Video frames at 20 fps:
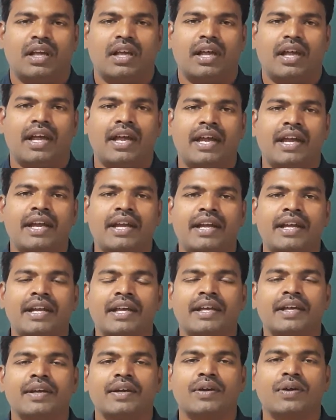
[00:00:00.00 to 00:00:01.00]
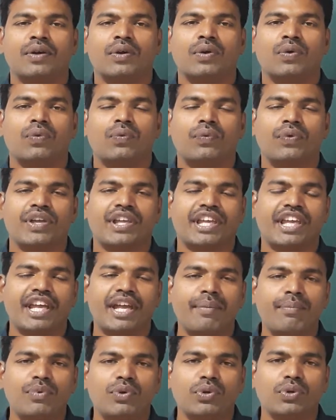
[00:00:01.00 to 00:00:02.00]
and we
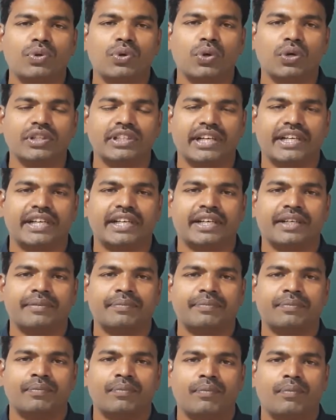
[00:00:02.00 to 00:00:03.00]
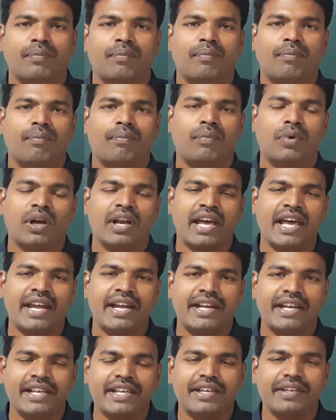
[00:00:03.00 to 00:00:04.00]
came to know that
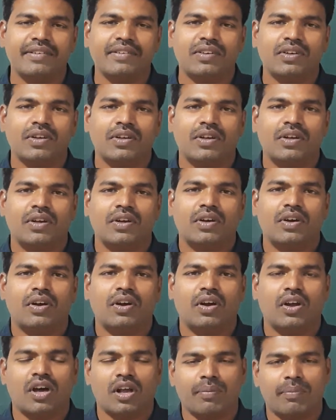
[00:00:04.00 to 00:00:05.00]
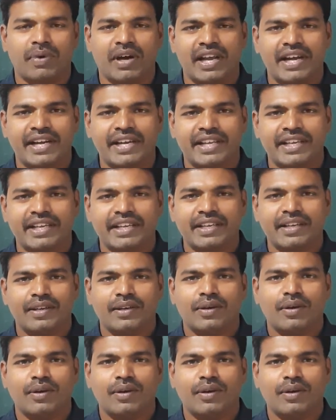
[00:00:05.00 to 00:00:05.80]
molarity, normality,